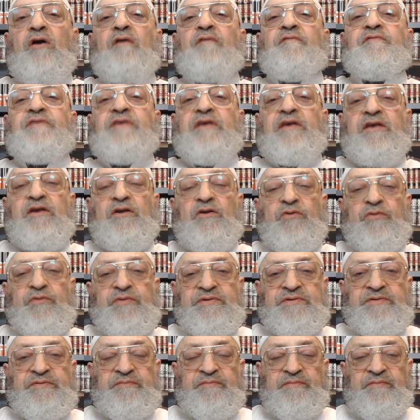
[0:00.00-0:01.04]
of
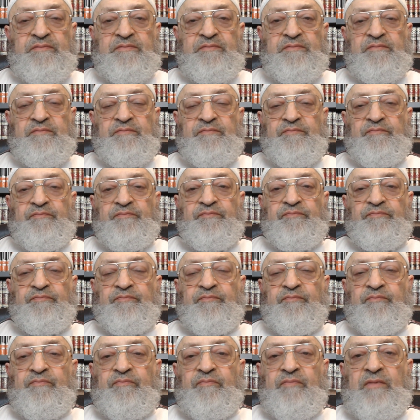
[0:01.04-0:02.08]
secularism,
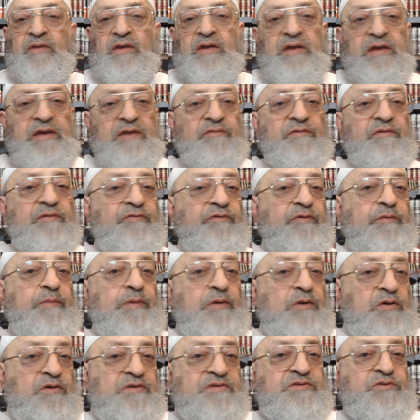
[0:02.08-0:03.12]
even if he
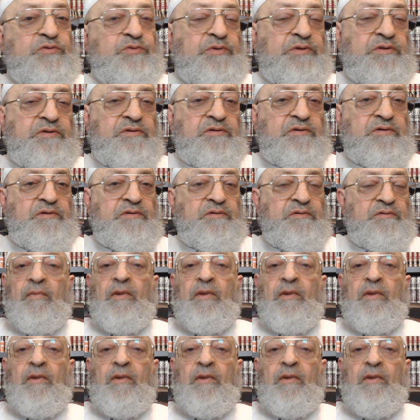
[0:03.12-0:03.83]
belongs to it.